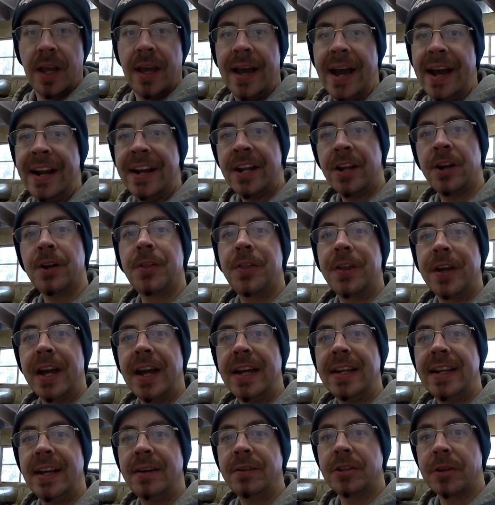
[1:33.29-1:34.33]
Another thing I
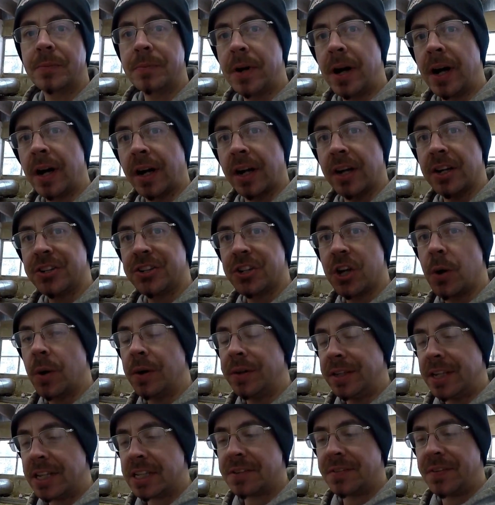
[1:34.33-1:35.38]
did, which I'm not going to show
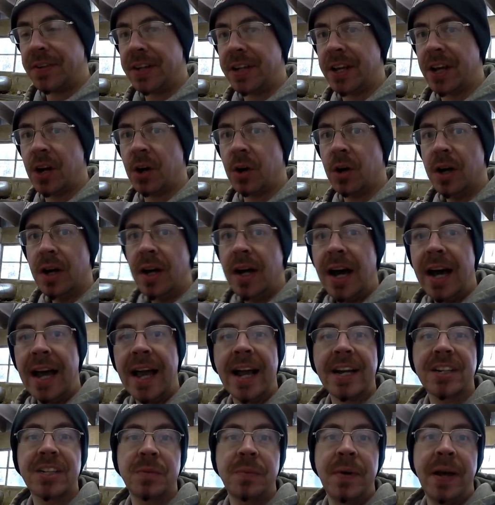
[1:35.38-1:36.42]
in this video, I
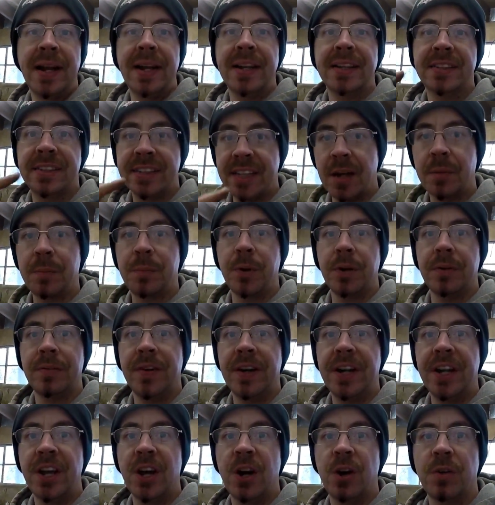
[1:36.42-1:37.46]
actually made a separate
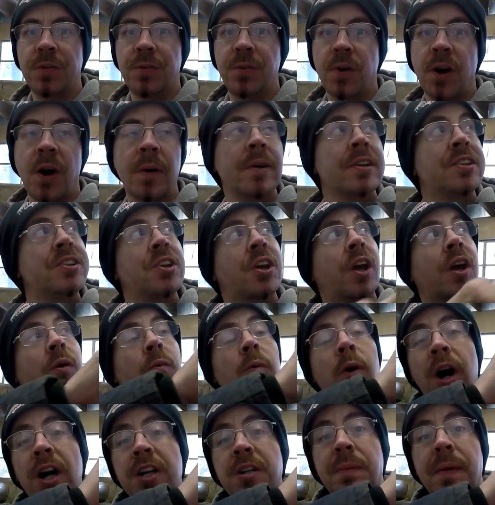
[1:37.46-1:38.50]
video for it, which you can
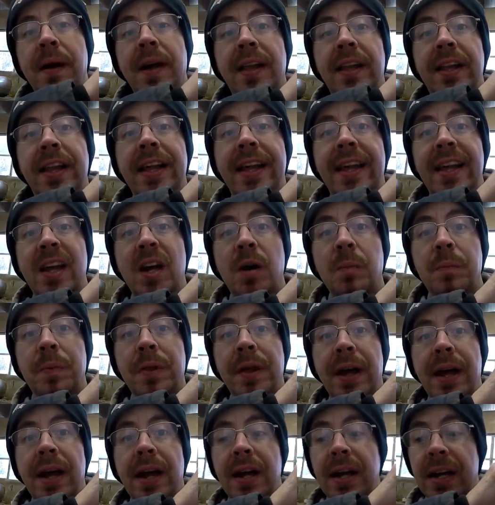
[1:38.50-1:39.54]
watch by clicking up
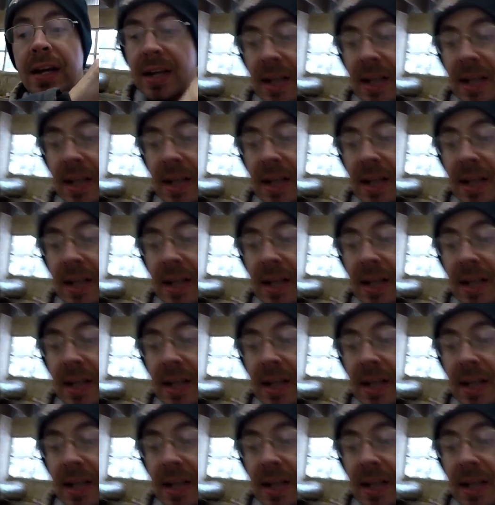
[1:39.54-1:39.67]
there,